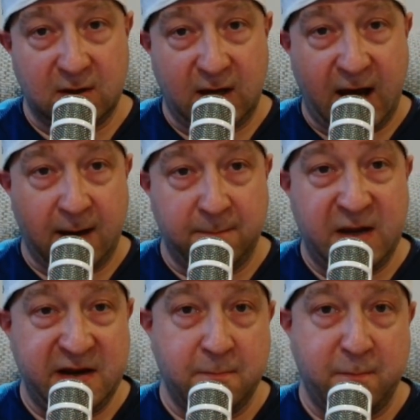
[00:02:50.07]
are
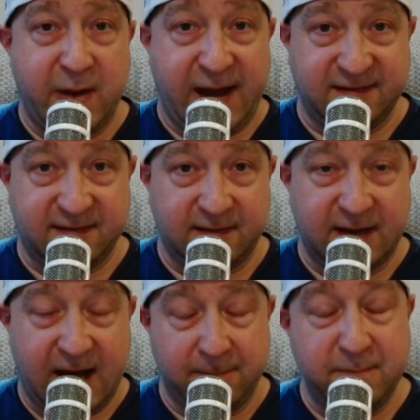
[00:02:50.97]
mid at best.
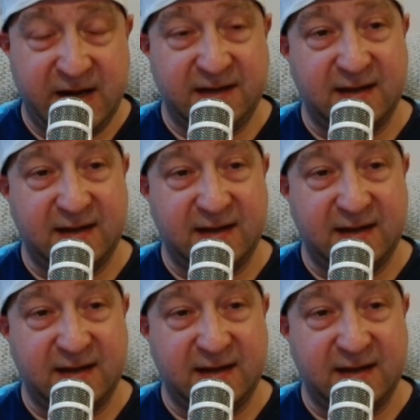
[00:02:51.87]
And